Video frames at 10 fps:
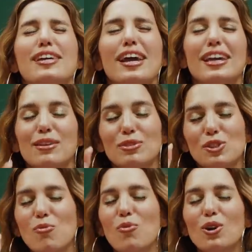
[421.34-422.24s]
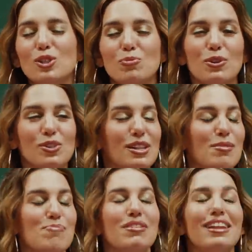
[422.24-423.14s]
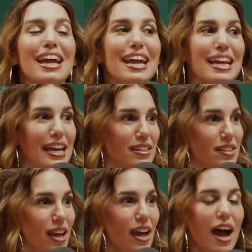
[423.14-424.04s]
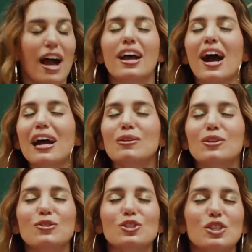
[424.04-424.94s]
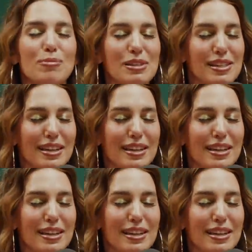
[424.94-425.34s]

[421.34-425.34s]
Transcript: dick. No? He was the worst person on the planet. A guy yeah. with a nose job is